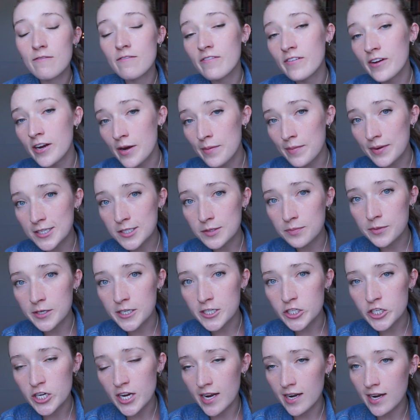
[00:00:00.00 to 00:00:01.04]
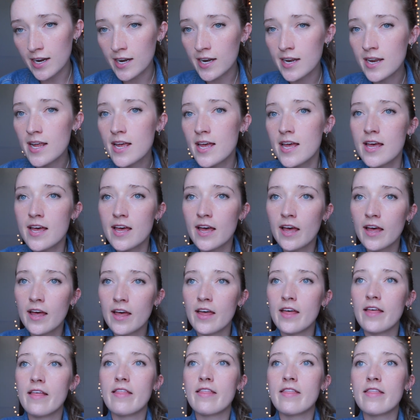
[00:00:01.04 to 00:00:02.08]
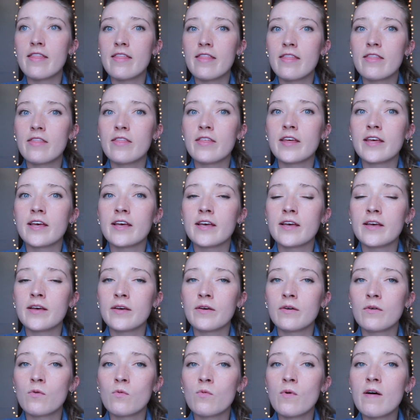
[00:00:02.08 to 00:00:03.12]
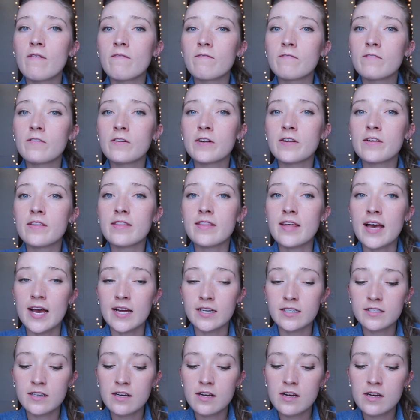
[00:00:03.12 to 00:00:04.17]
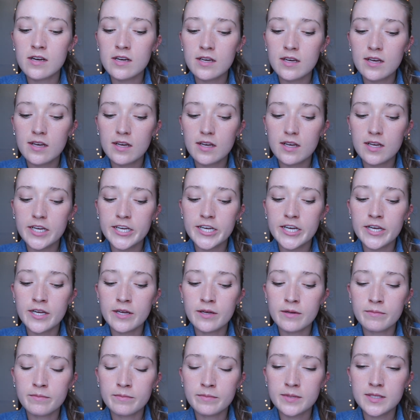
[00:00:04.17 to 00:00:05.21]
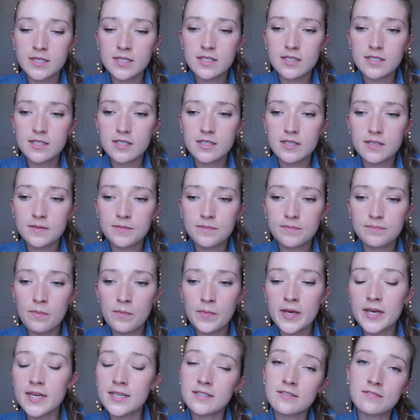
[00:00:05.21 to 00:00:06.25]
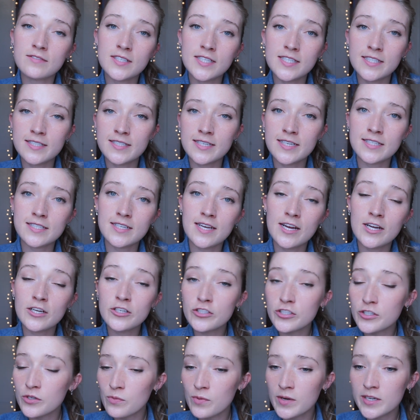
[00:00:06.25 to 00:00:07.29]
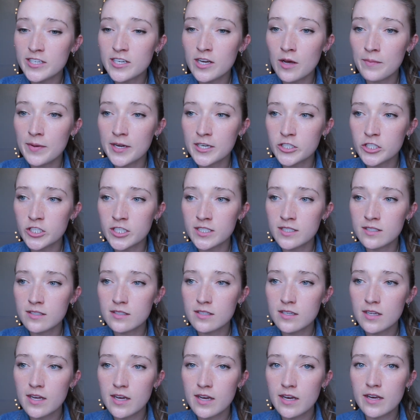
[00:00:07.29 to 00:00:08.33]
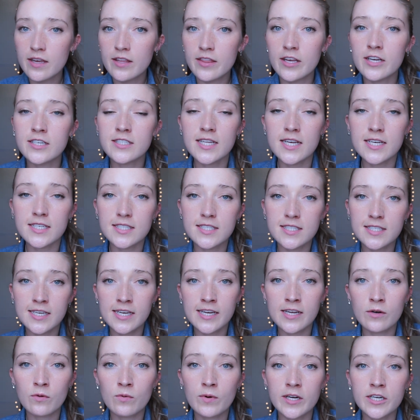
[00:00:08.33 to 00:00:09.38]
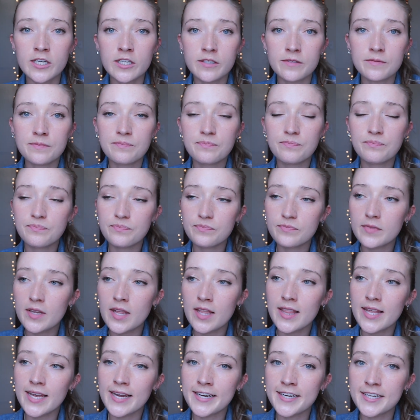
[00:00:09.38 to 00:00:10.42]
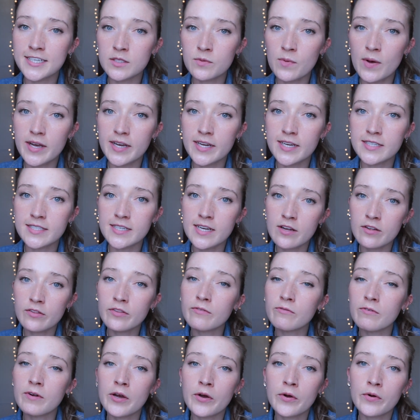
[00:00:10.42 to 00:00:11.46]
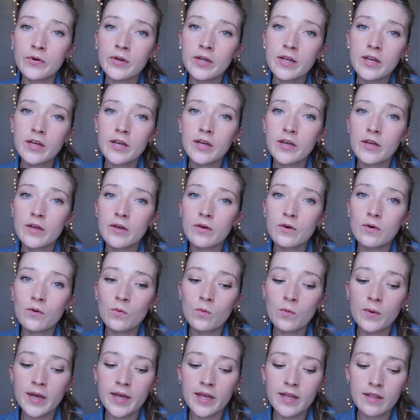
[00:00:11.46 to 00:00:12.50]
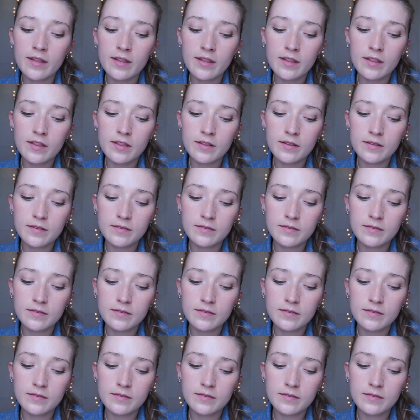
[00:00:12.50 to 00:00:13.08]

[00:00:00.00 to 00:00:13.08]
very much appreciated. The want for that dog comes because of Disney's one hundred and one Dalmatians. There's that scene where the lady's walking down the road with,